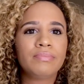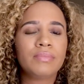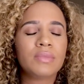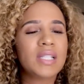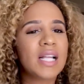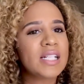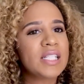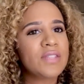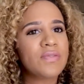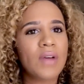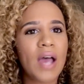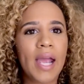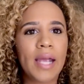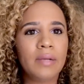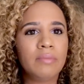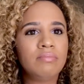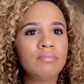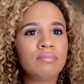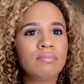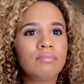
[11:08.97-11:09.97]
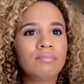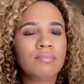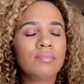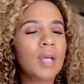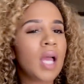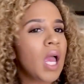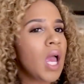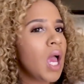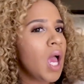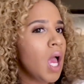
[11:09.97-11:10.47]
that's fine.
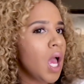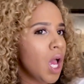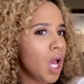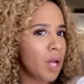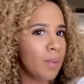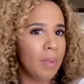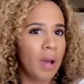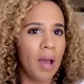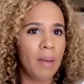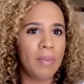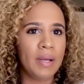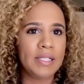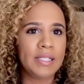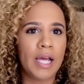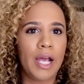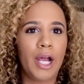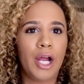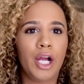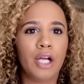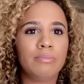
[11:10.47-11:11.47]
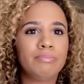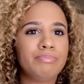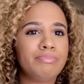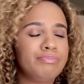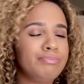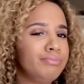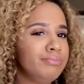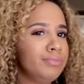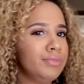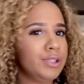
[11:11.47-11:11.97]
Pop my tire,
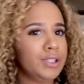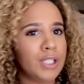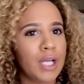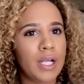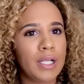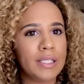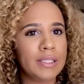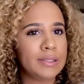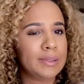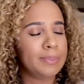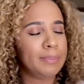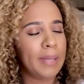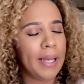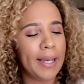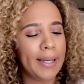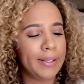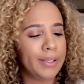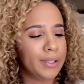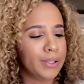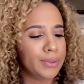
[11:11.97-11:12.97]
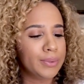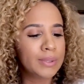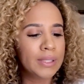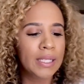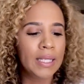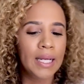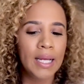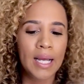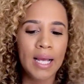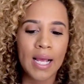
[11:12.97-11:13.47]
jealous, mad hoe,
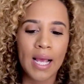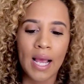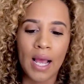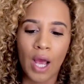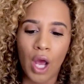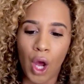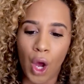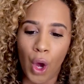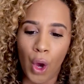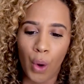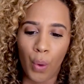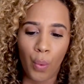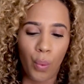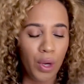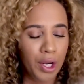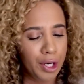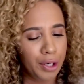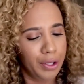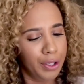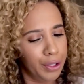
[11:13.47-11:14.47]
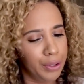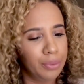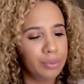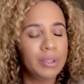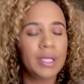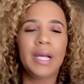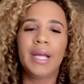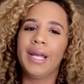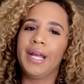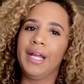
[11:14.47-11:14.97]
weird hoe.
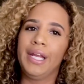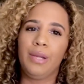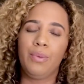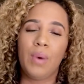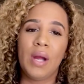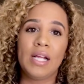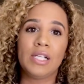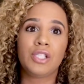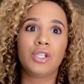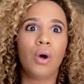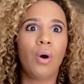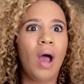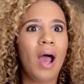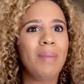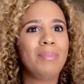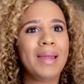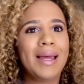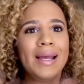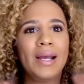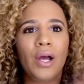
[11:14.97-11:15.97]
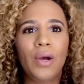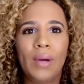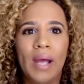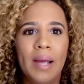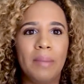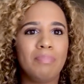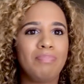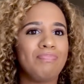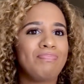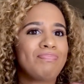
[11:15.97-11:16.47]
Anyway, so I'm like, okay,
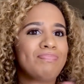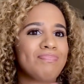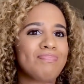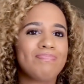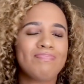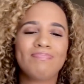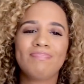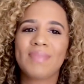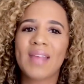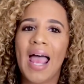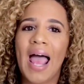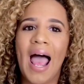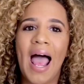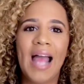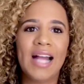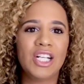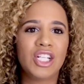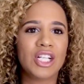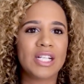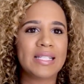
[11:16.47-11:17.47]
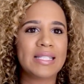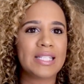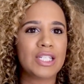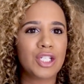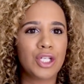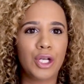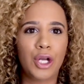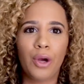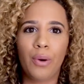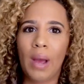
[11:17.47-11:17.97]
I just,
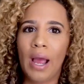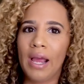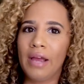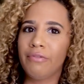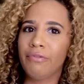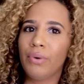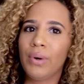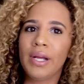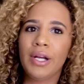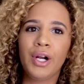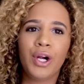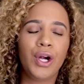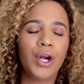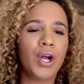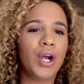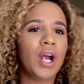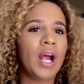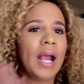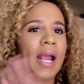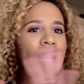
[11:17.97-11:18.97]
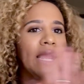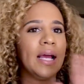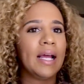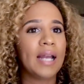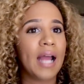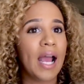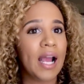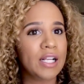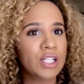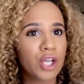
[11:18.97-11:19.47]
you know, I avoid her
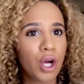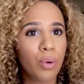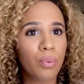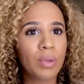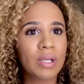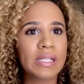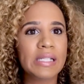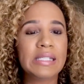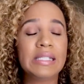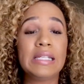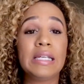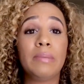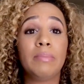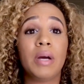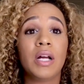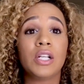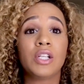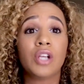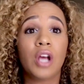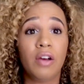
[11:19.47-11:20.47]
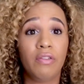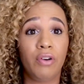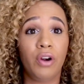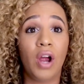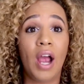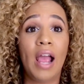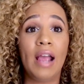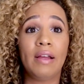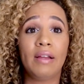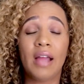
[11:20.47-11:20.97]
and I don't really see much of her.
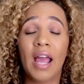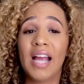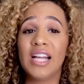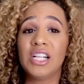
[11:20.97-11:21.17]
I